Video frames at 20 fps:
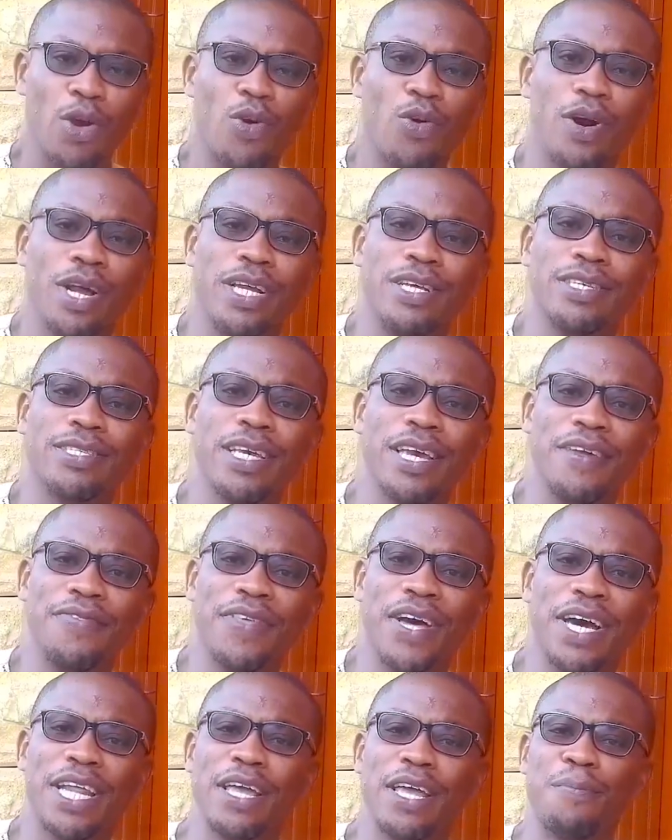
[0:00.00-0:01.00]
What is saying
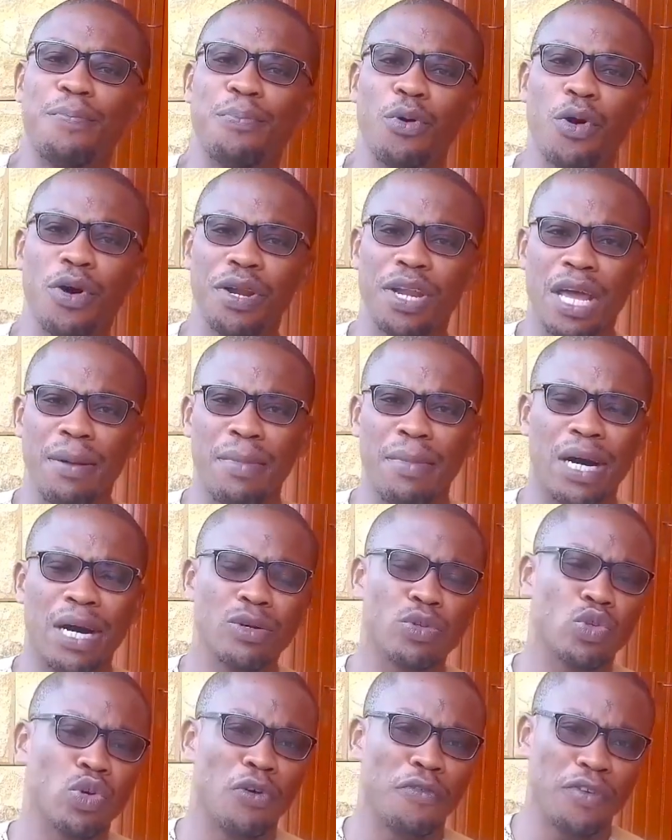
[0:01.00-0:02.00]
that he brought them
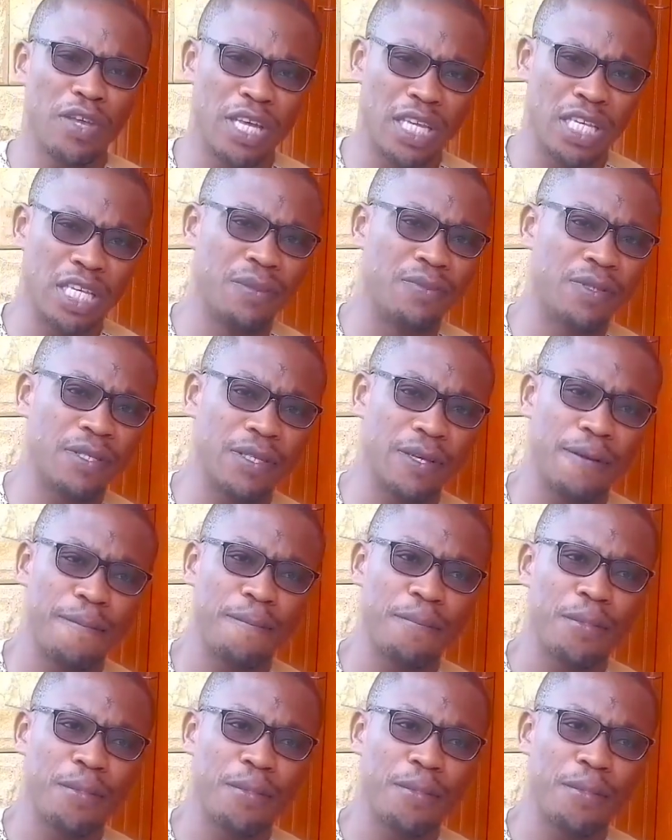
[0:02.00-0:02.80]
out of Egypt,